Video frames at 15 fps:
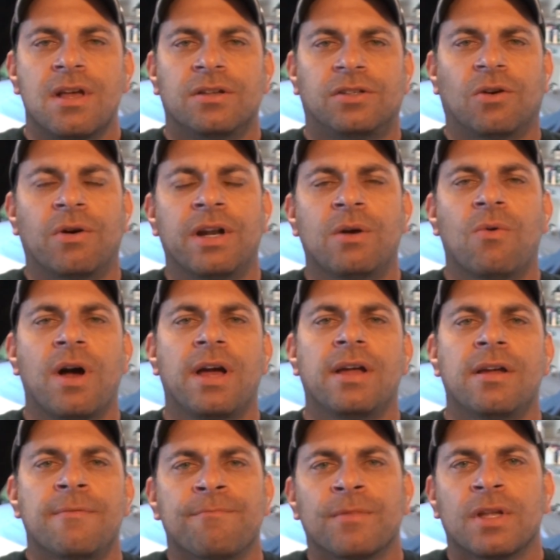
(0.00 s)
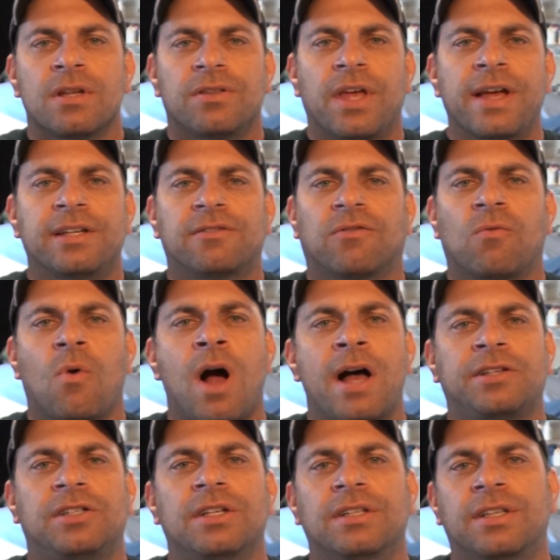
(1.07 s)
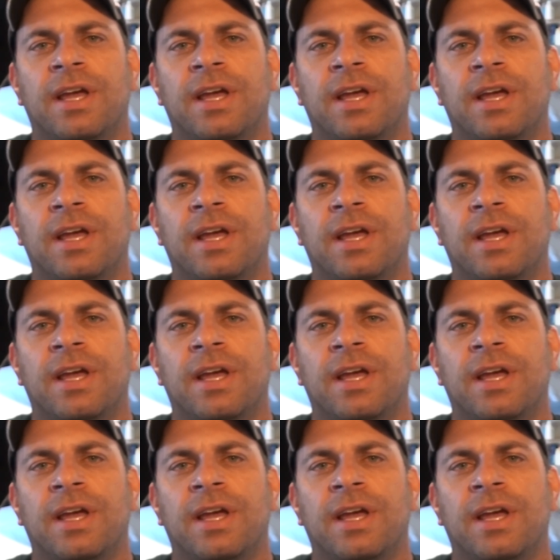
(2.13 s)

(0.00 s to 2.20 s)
So anyway, thanks for watching.